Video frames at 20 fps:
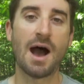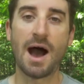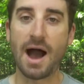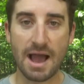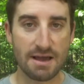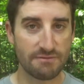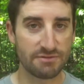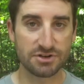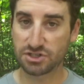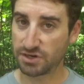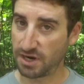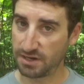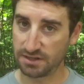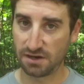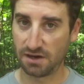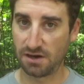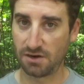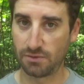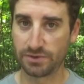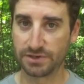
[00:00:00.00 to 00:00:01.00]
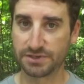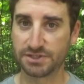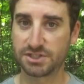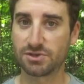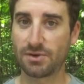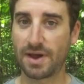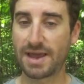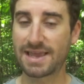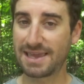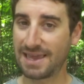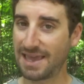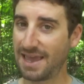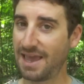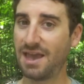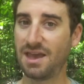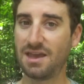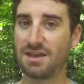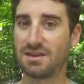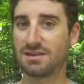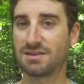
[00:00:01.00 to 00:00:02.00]
I haven't tried the Hunt wheels, so I
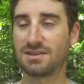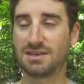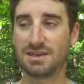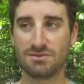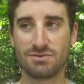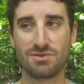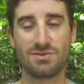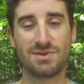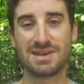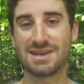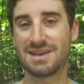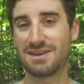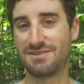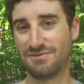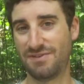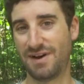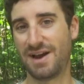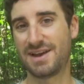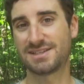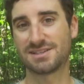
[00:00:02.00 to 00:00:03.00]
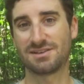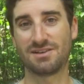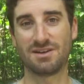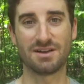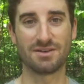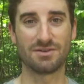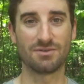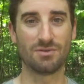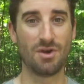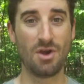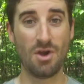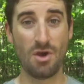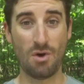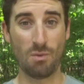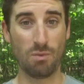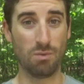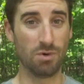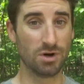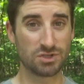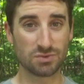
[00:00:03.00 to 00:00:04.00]
can't give you any advice on
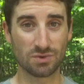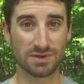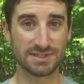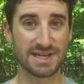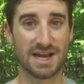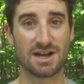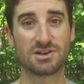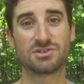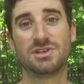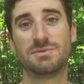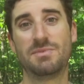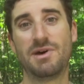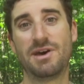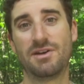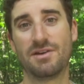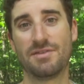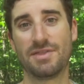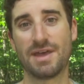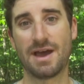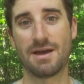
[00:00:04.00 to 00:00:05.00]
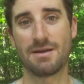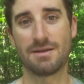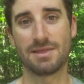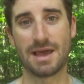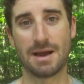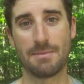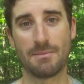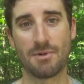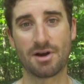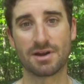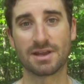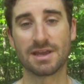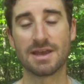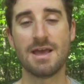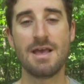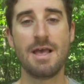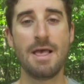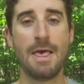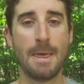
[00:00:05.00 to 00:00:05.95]
which one's actually better in that market.